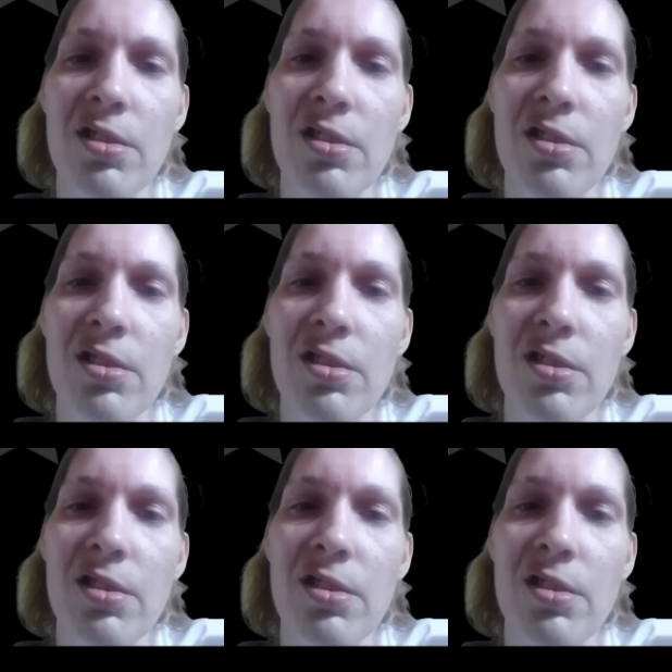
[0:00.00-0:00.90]

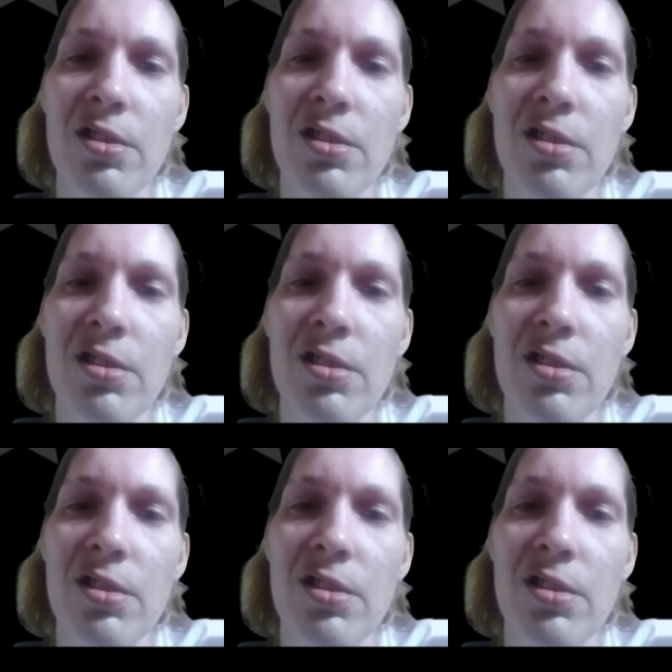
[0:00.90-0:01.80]

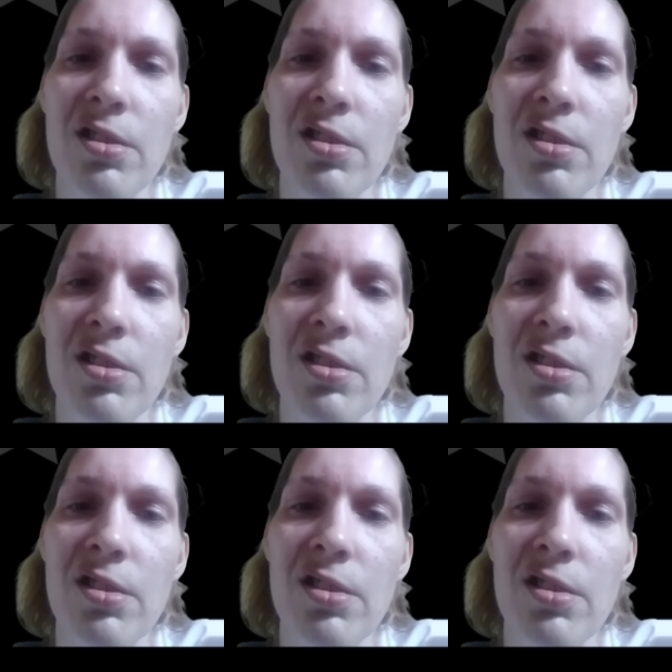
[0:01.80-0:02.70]

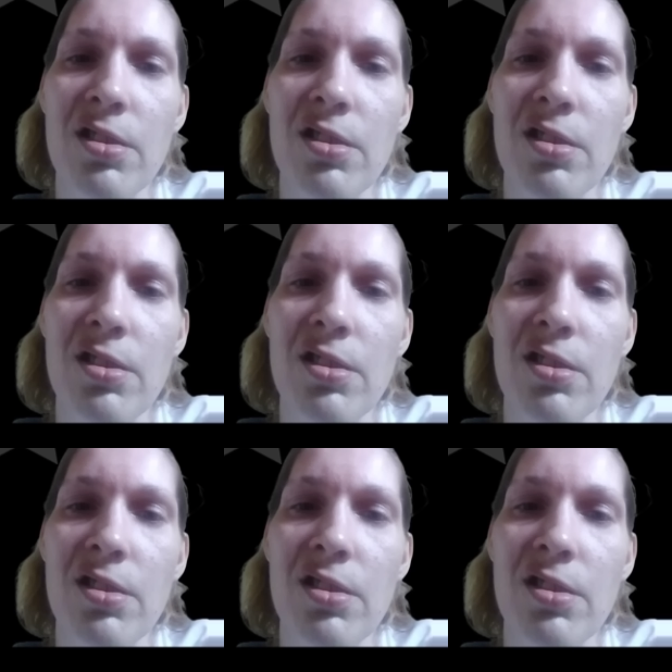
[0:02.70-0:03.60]

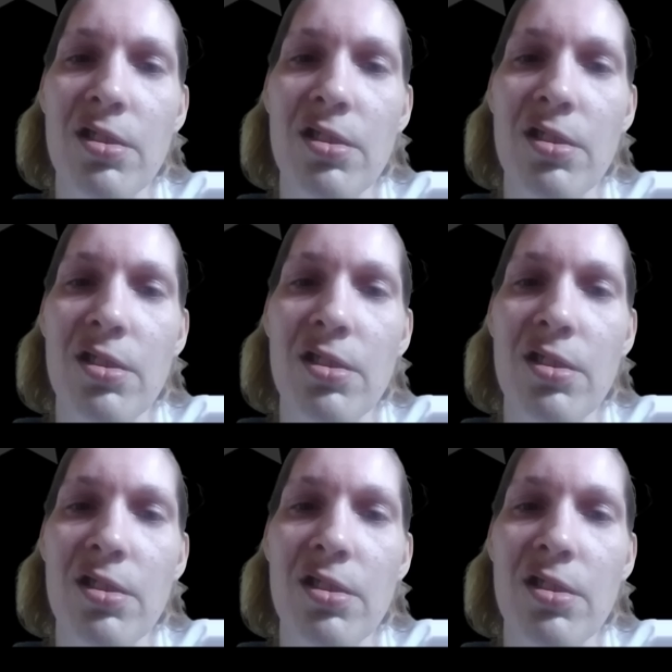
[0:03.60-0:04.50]

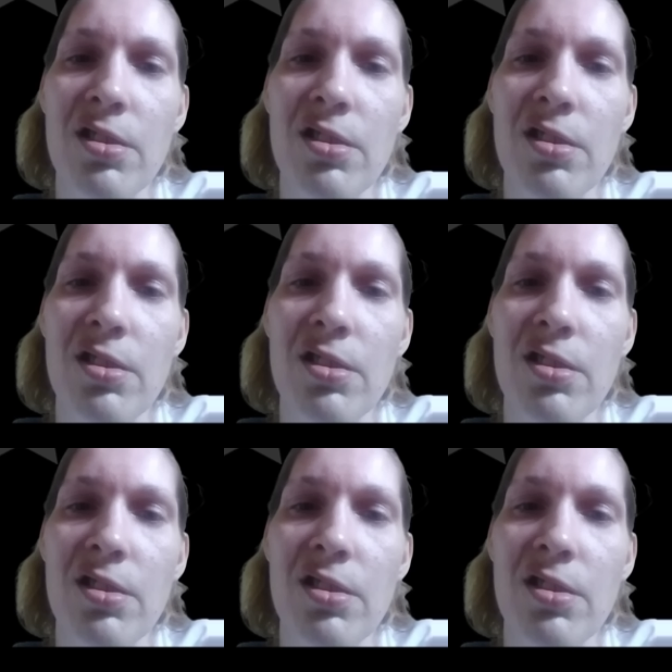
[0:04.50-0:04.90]
(no lip movement)